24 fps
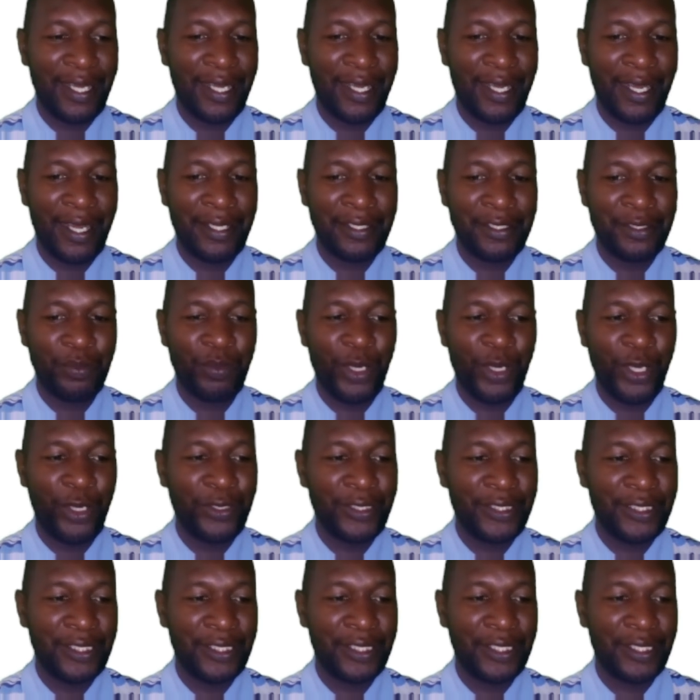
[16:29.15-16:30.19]

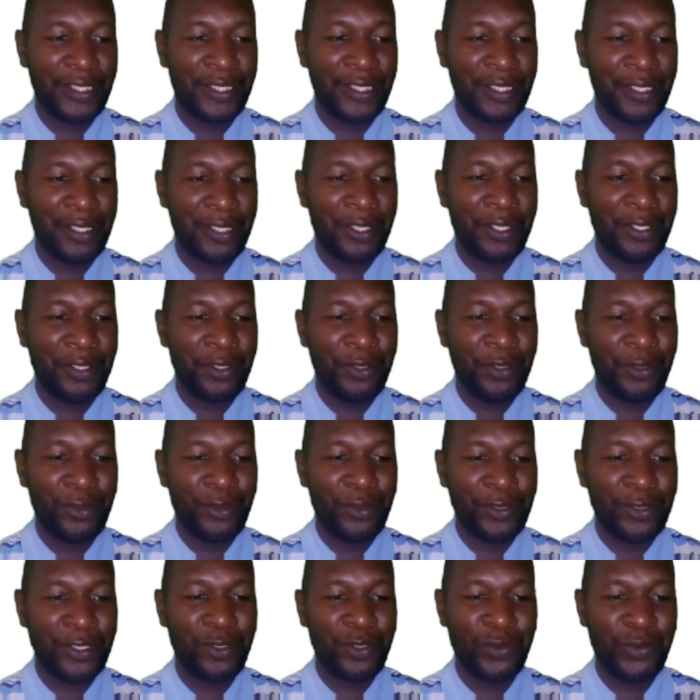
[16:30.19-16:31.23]
antibiotic
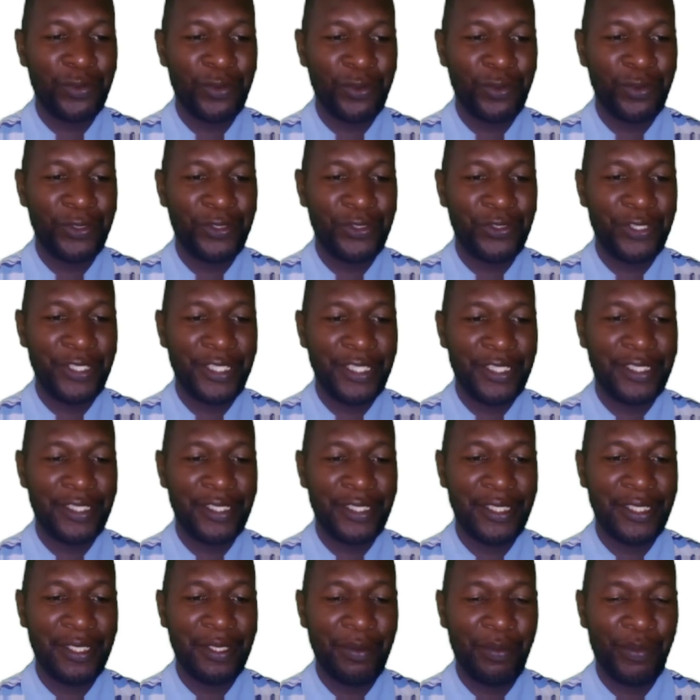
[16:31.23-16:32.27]
used to treat
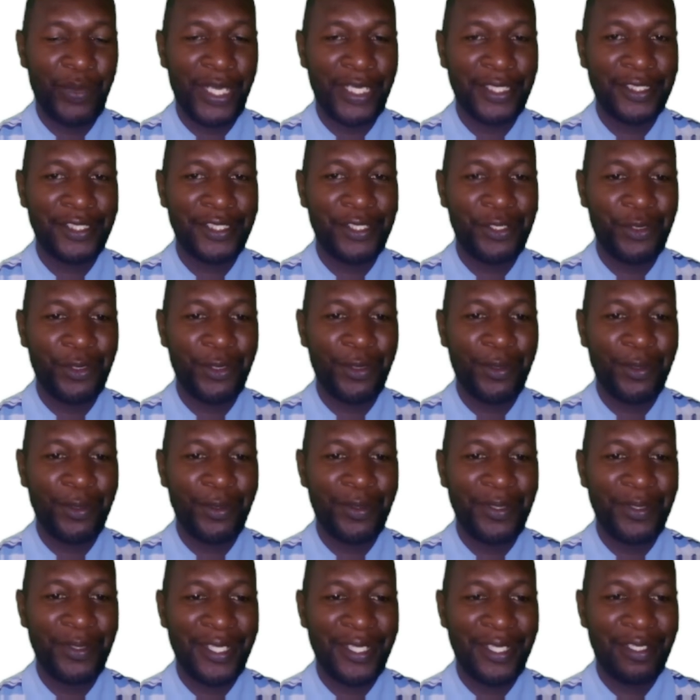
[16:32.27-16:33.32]
bacterial
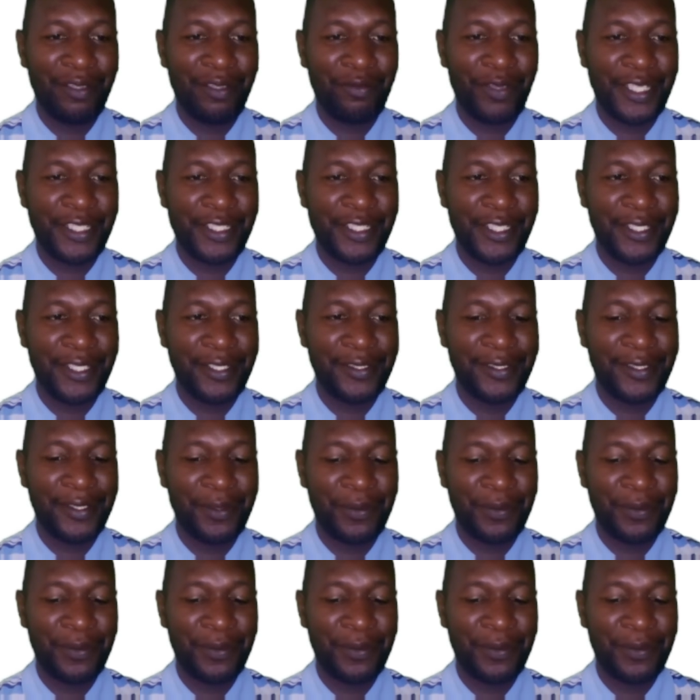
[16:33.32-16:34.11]
infections.